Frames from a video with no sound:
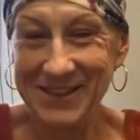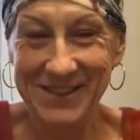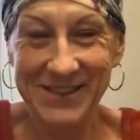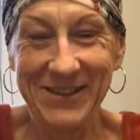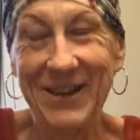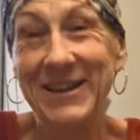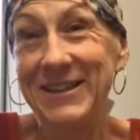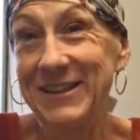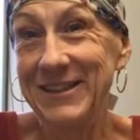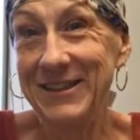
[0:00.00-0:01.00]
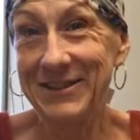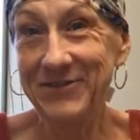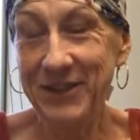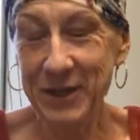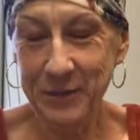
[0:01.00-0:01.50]
So I
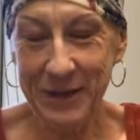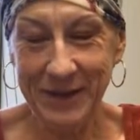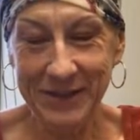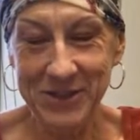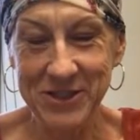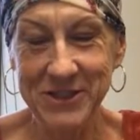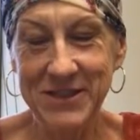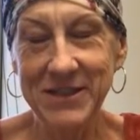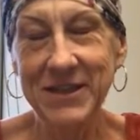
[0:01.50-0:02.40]
love getting packages.